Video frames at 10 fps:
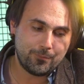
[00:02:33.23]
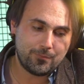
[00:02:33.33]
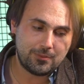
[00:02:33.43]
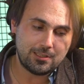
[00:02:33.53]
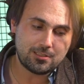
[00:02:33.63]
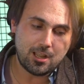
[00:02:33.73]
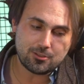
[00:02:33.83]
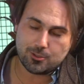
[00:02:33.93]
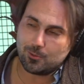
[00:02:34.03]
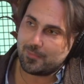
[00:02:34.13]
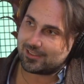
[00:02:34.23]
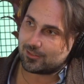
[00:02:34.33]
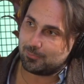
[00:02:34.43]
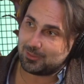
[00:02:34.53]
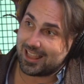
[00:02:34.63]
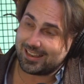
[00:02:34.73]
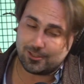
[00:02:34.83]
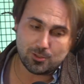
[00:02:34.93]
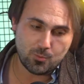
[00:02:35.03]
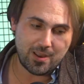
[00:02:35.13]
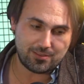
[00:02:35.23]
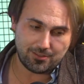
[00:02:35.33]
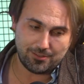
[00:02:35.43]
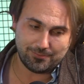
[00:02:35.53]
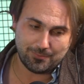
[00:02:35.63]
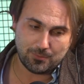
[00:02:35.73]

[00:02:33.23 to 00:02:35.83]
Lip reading: Testosterone makes us blind to risk,